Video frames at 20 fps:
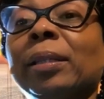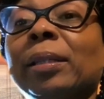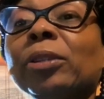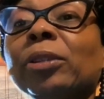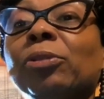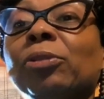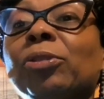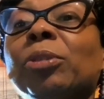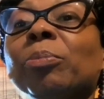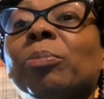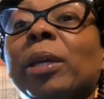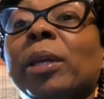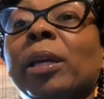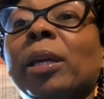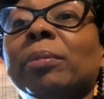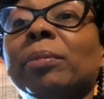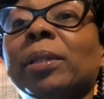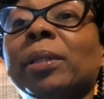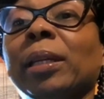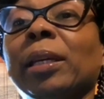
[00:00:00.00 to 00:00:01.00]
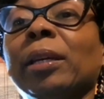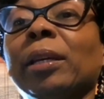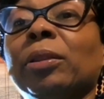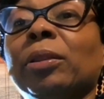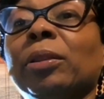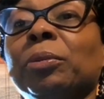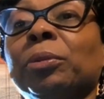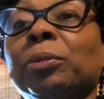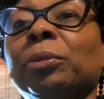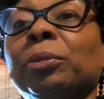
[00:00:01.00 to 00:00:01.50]
You should be able to get
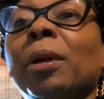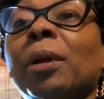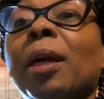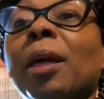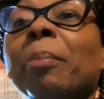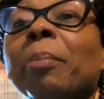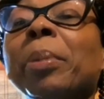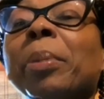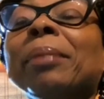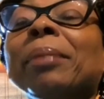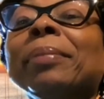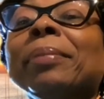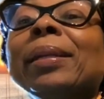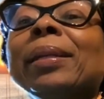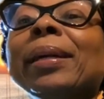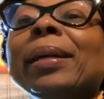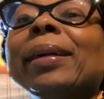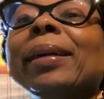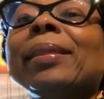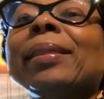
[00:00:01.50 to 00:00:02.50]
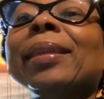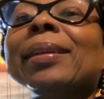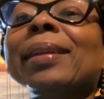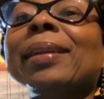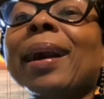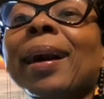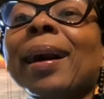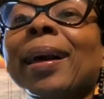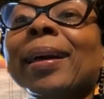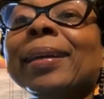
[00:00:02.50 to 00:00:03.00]
through. But I'm glad that
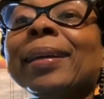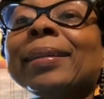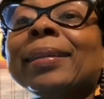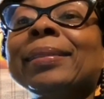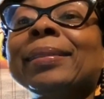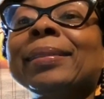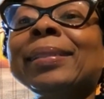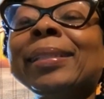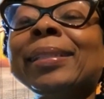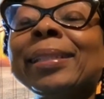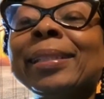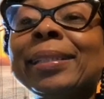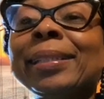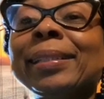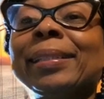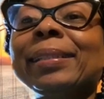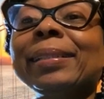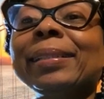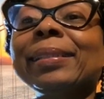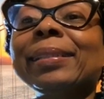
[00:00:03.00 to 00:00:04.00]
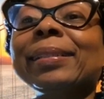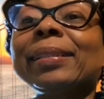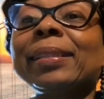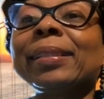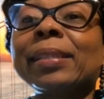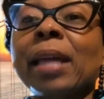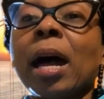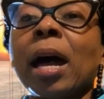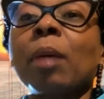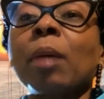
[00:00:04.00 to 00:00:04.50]
I did
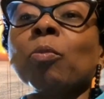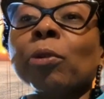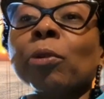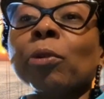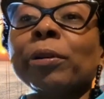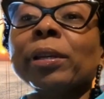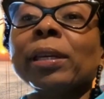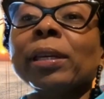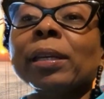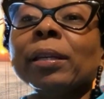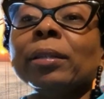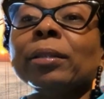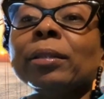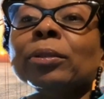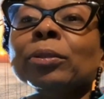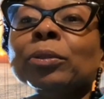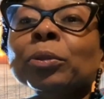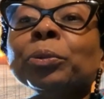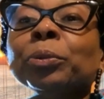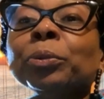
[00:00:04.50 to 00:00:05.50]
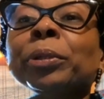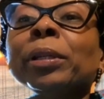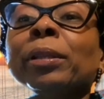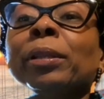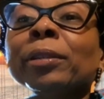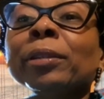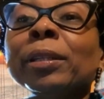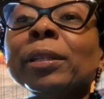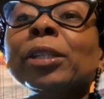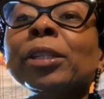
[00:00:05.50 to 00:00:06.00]
stop working during the
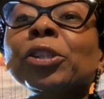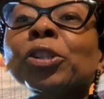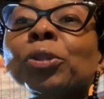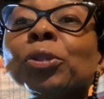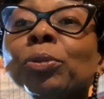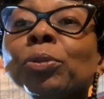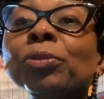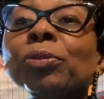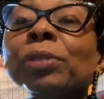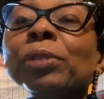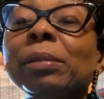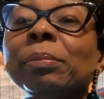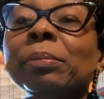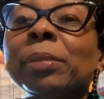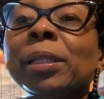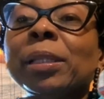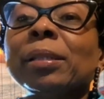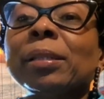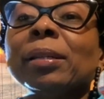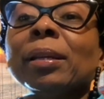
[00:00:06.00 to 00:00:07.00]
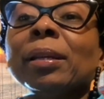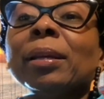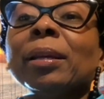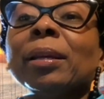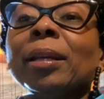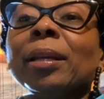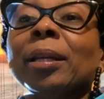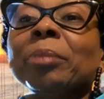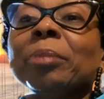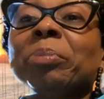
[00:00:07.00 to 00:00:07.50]
initial treatment
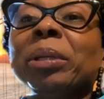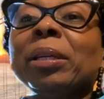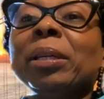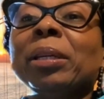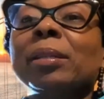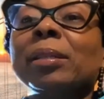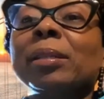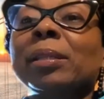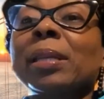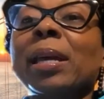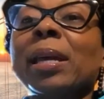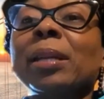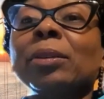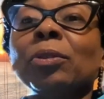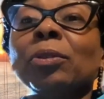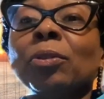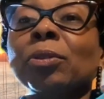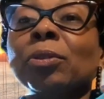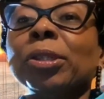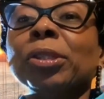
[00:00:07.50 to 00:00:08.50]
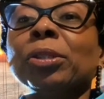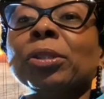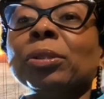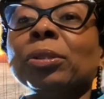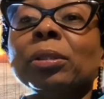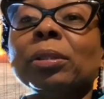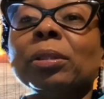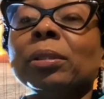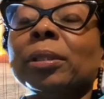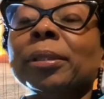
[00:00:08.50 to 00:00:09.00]
because that nausea,
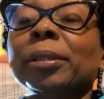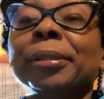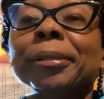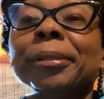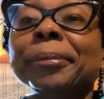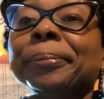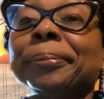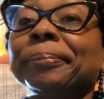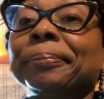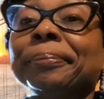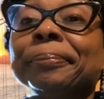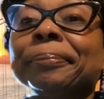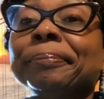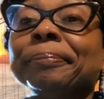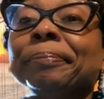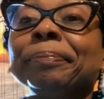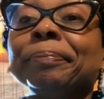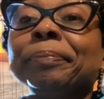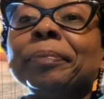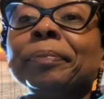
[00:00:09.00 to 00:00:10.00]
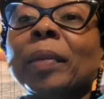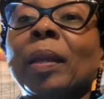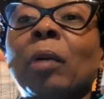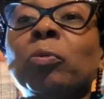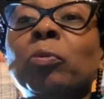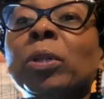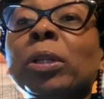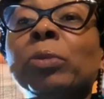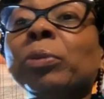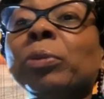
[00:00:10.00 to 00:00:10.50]
I
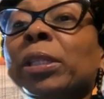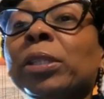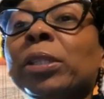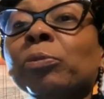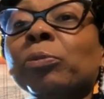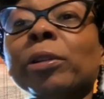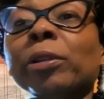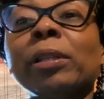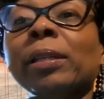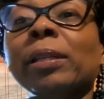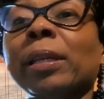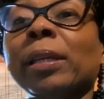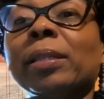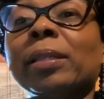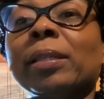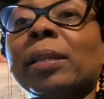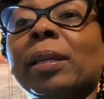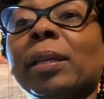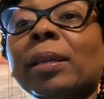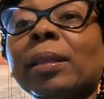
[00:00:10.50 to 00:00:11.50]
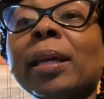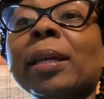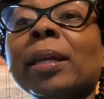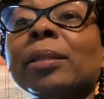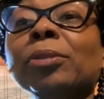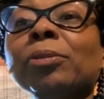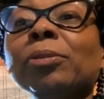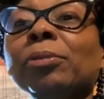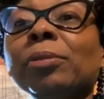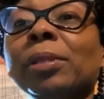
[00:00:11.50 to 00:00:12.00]
wouldn't have went to work the next day. That
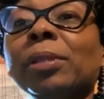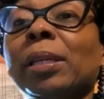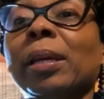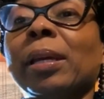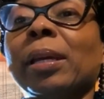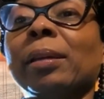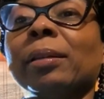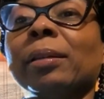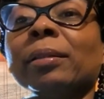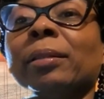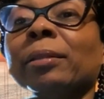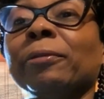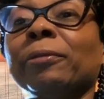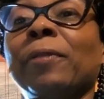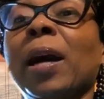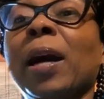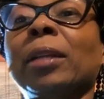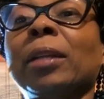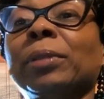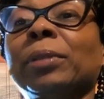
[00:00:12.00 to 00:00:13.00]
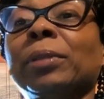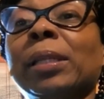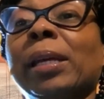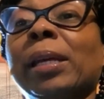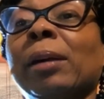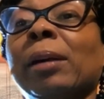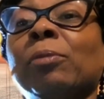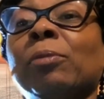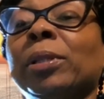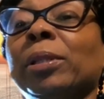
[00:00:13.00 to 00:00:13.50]
Tuesday, the following day,
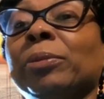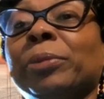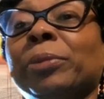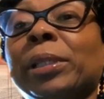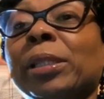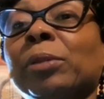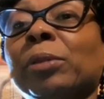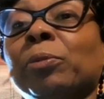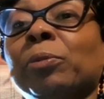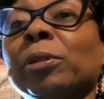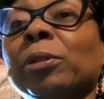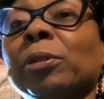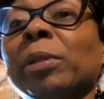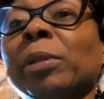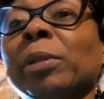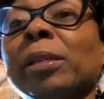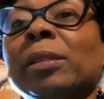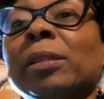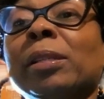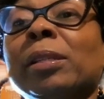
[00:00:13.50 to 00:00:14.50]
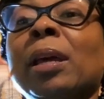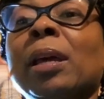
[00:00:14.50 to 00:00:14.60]
I wouldn't have went to work because